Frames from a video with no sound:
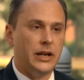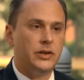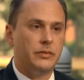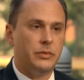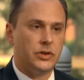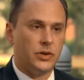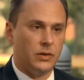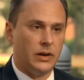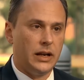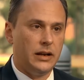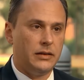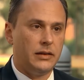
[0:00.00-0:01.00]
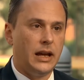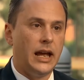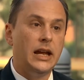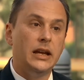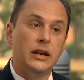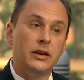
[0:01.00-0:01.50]
age of majority,
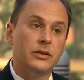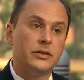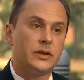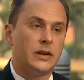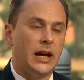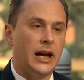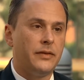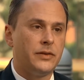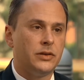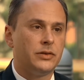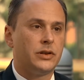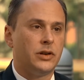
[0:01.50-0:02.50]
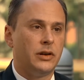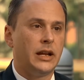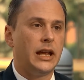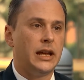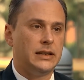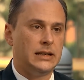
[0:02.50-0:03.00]
eight years after
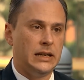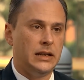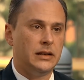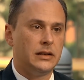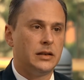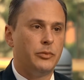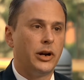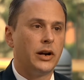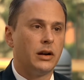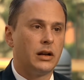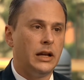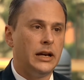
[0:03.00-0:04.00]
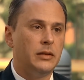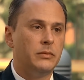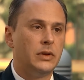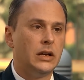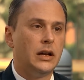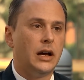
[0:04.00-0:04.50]
turning 18 to bring her
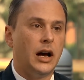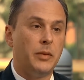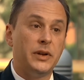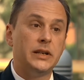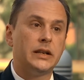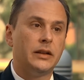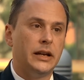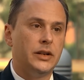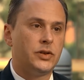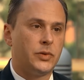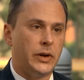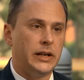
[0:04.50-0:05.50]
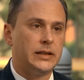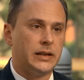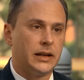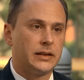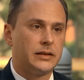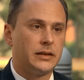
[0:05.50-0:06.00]
claim up until age
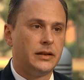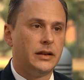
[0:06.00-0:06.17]
26.